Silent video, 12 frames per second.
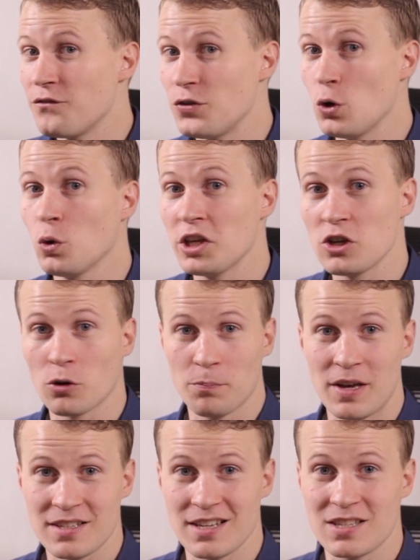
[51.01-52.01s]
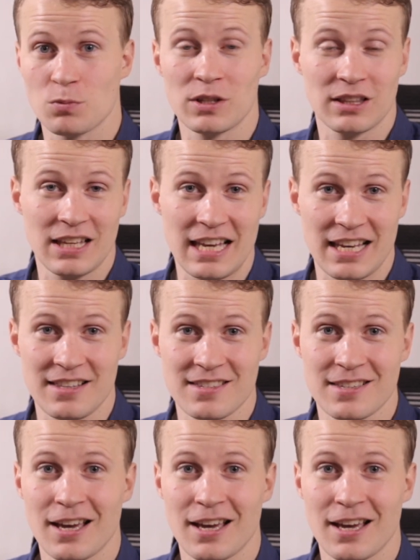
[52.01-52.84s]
fueling your business with leads,